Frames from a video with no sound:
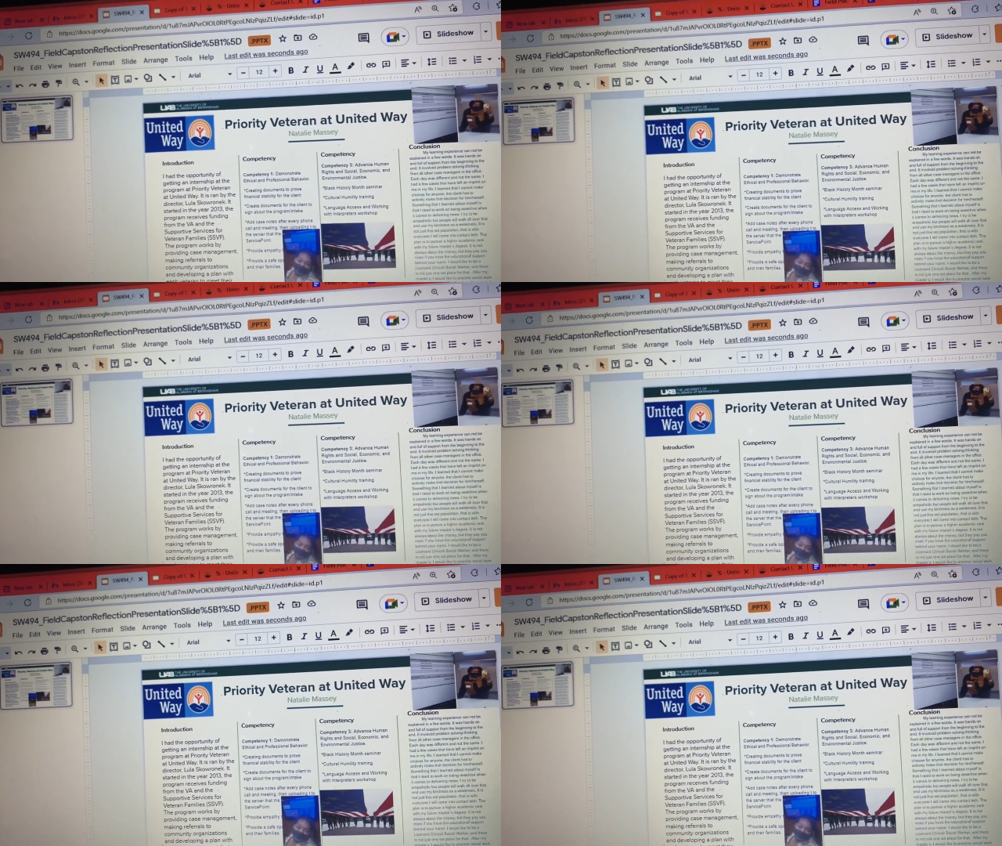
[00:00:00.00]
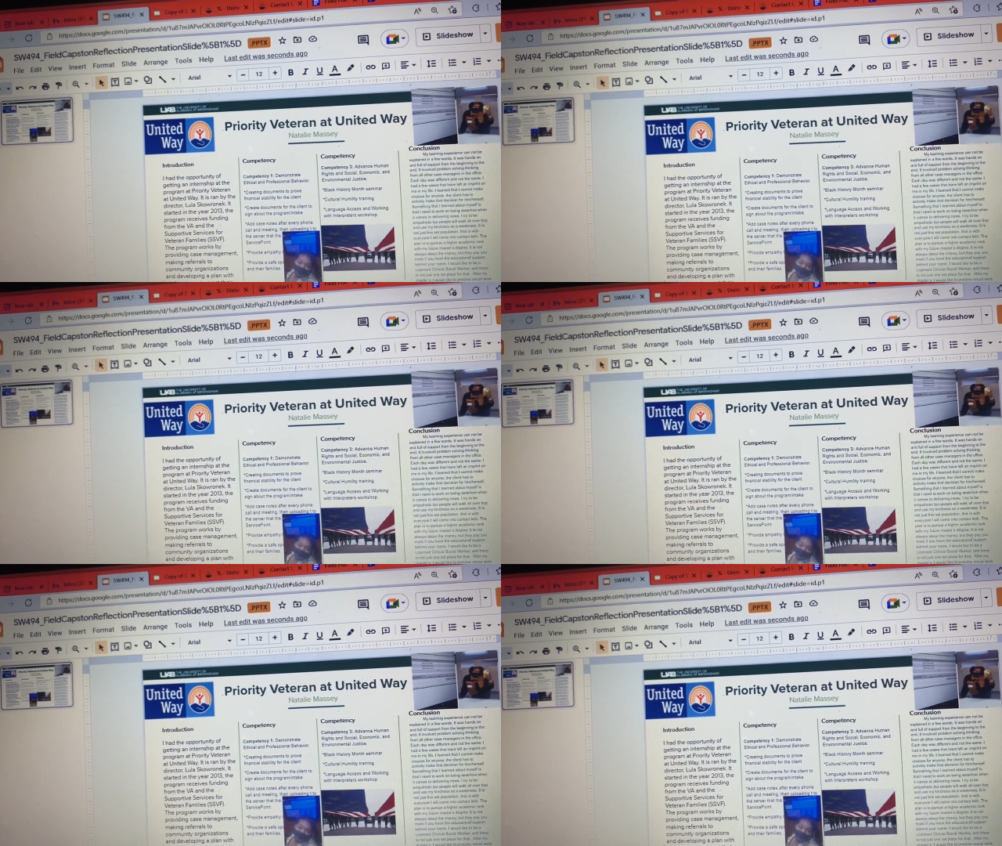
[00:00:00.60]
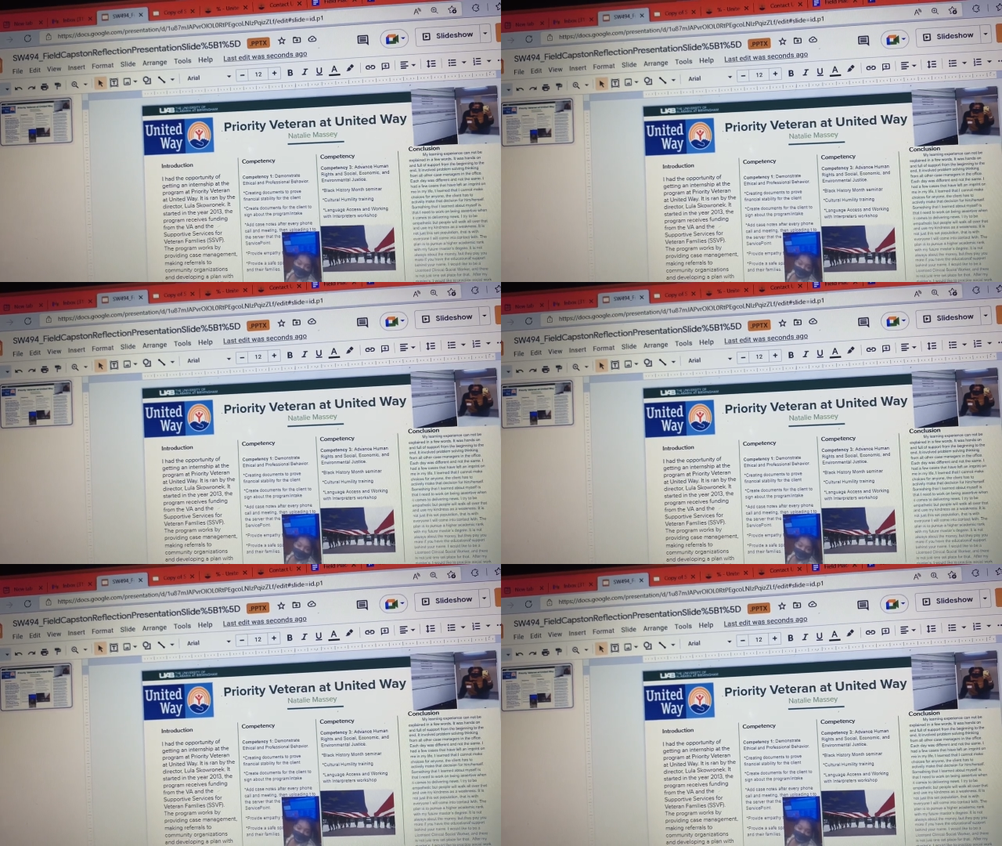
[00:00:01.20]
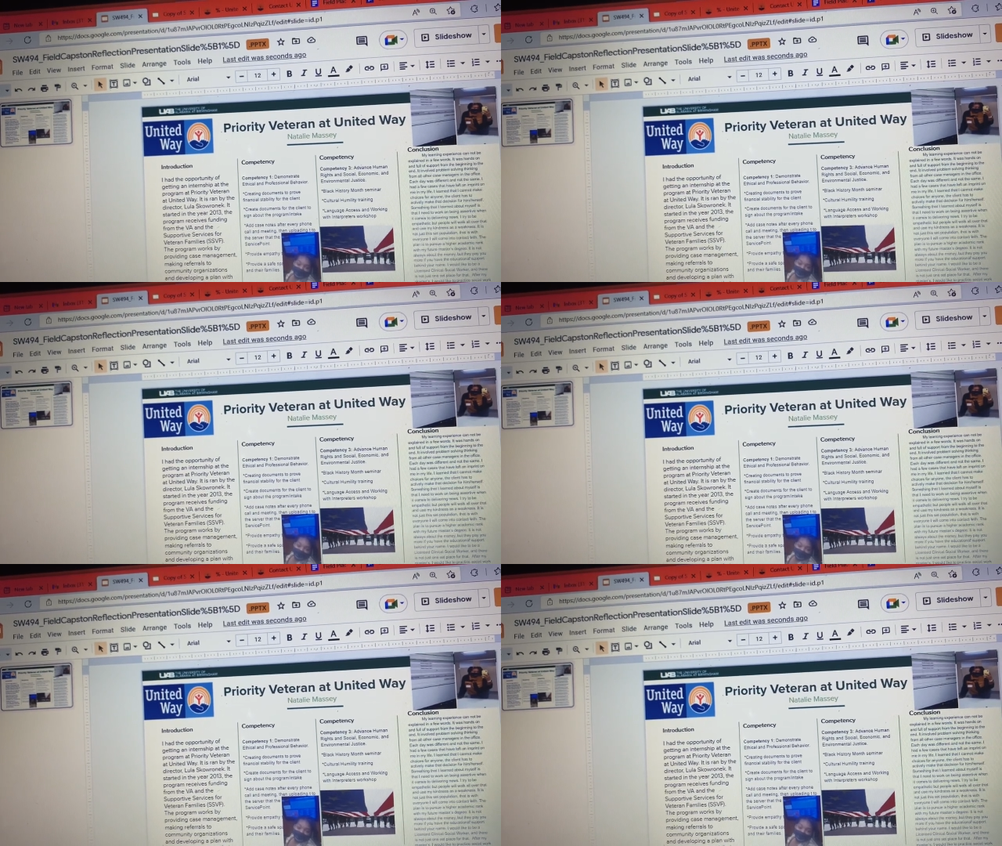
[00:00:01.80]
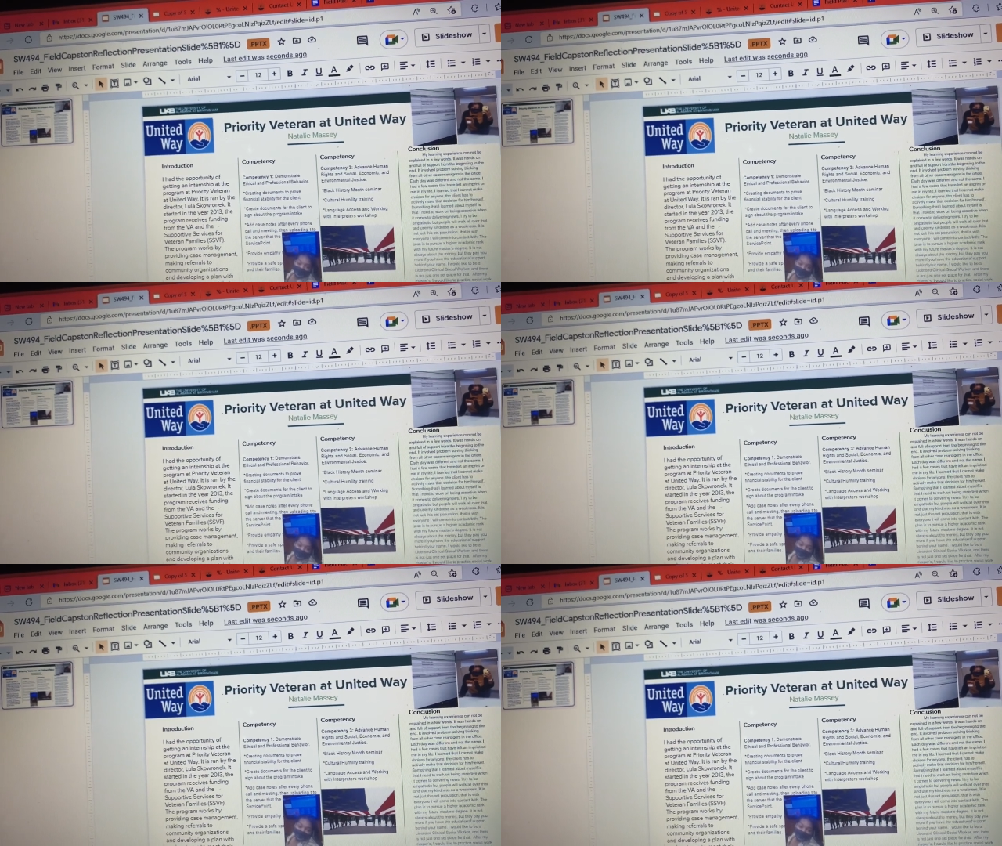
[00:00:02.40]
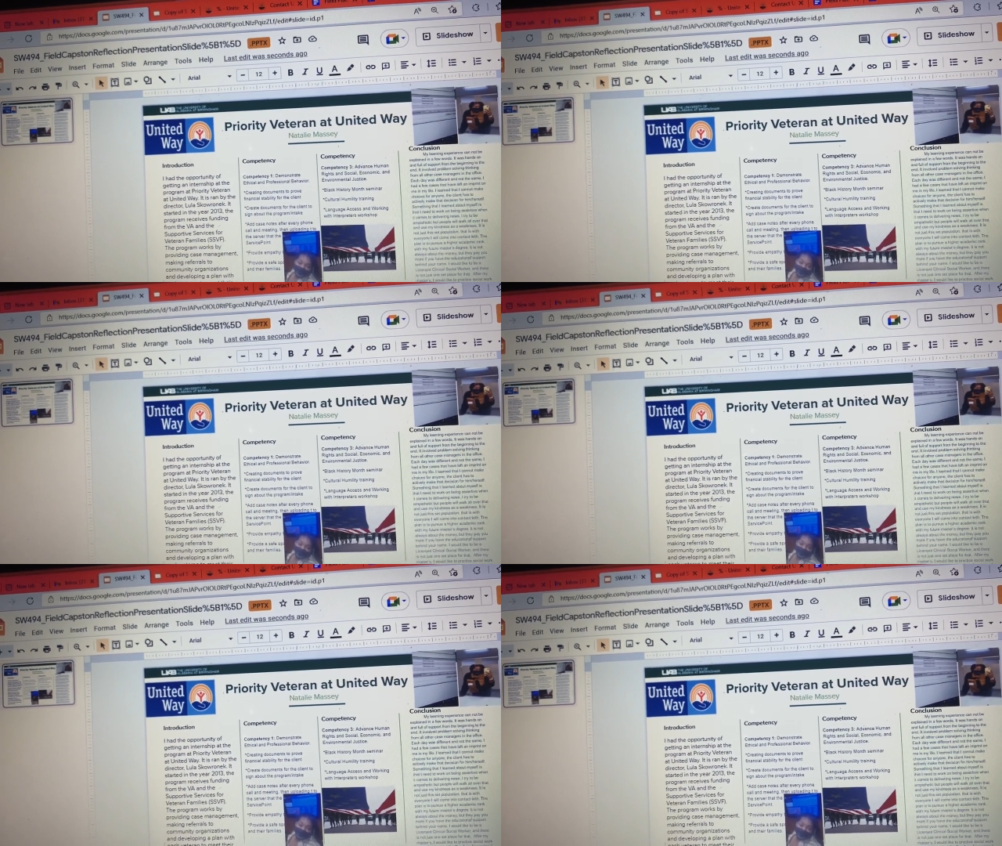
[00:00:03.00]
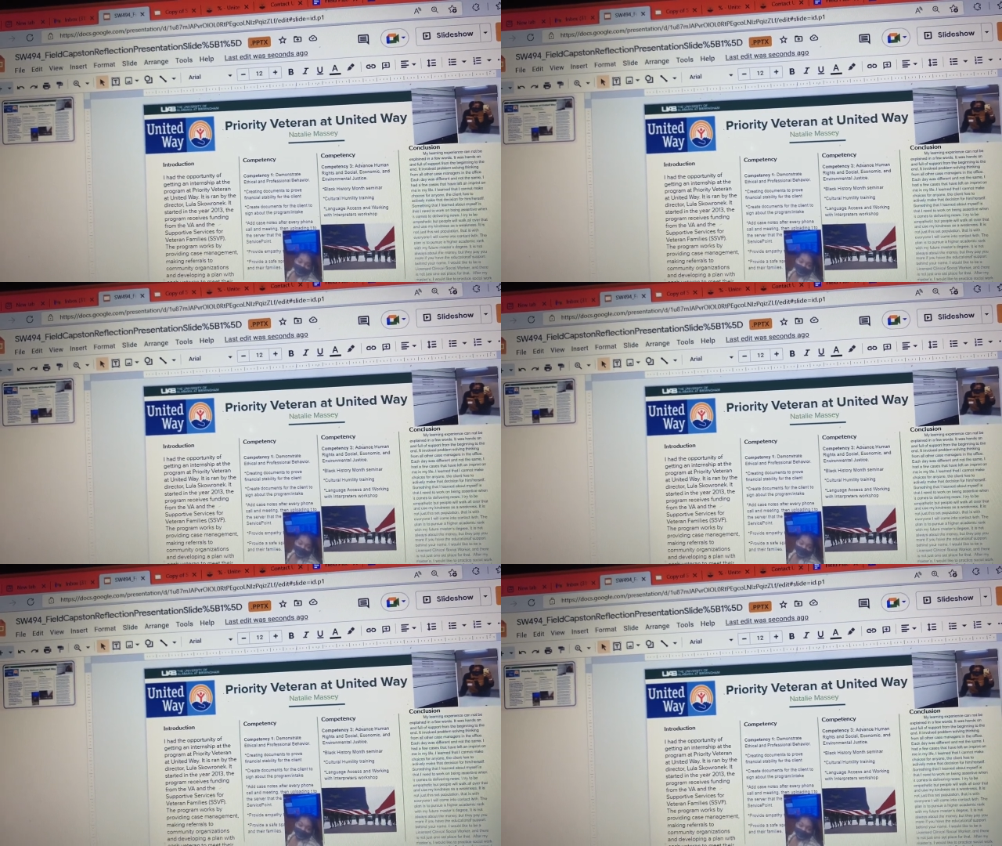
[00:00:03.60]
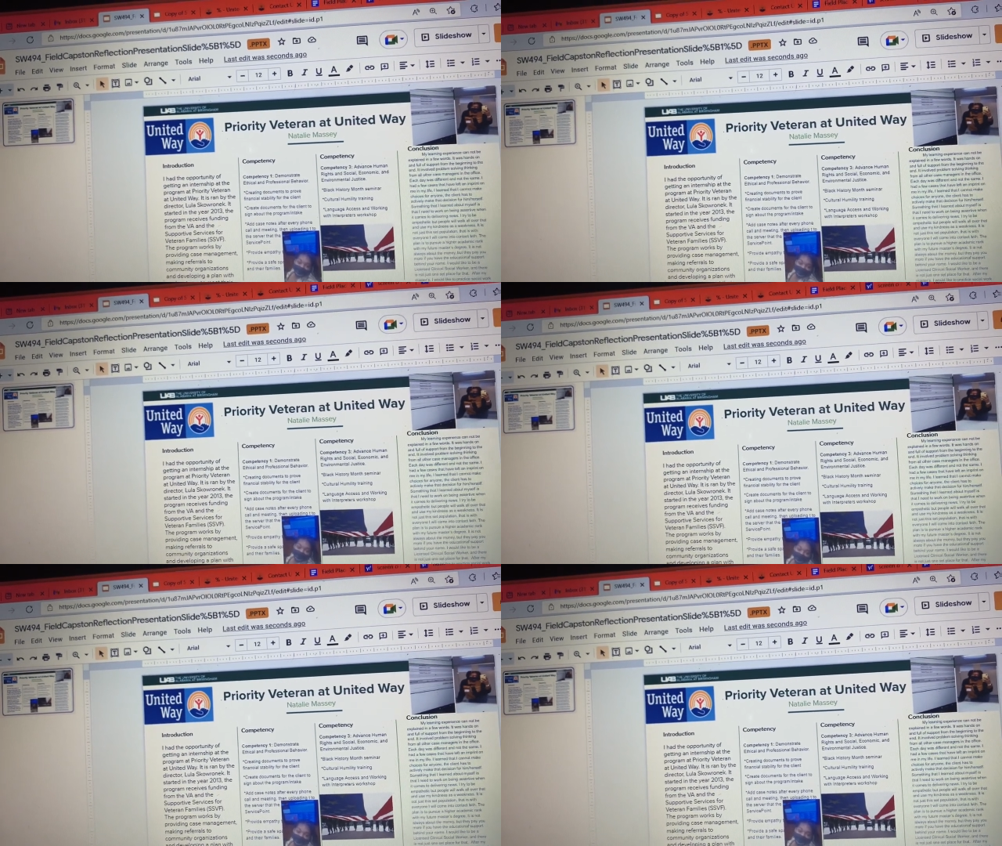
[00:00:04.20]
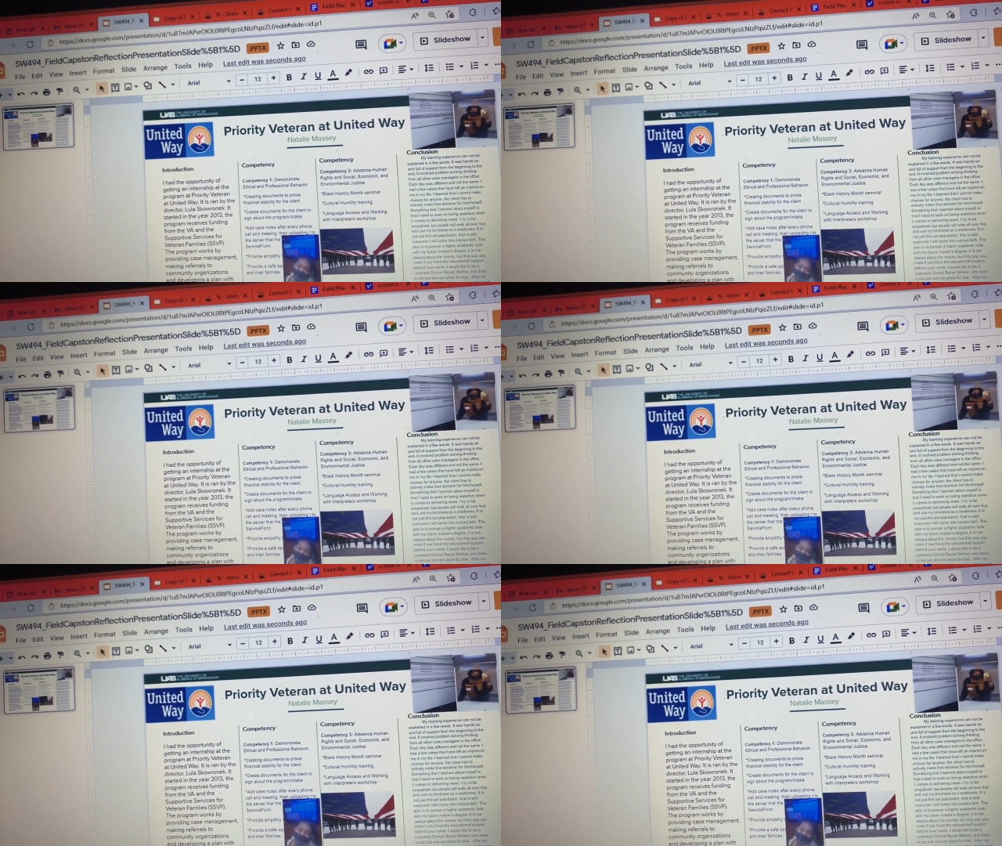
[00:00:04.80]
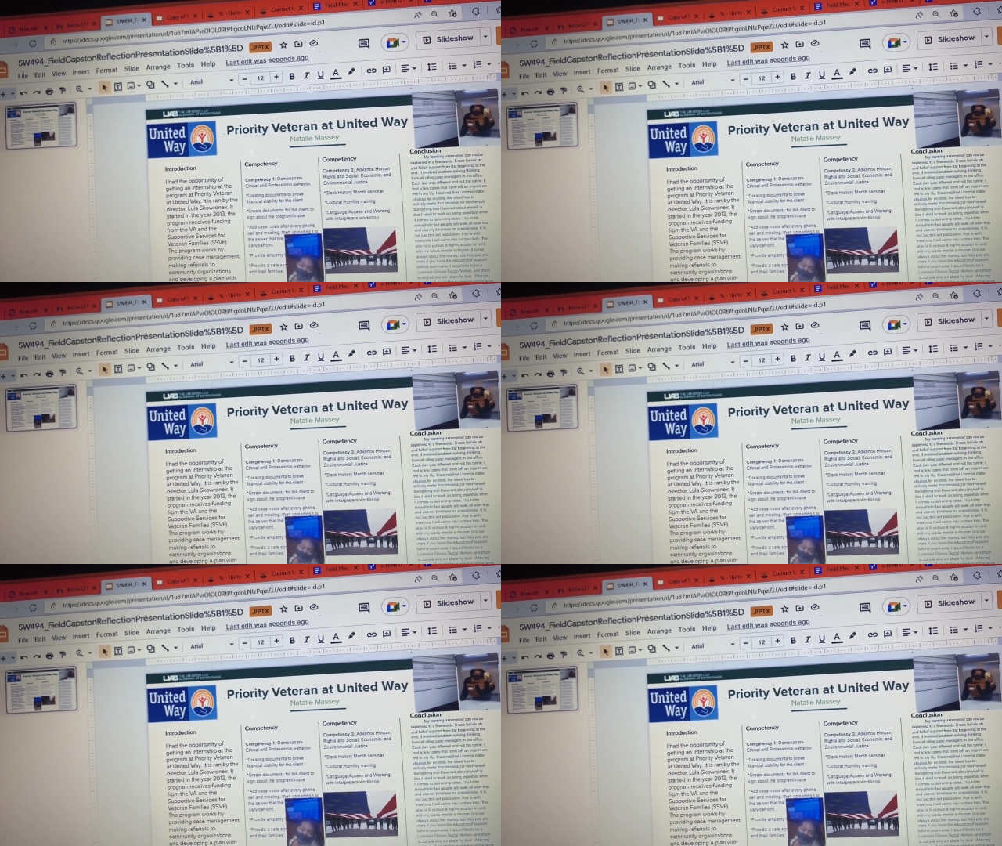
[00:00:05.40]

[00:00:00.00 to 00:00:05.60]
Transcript: Nobody's mouth can be seen.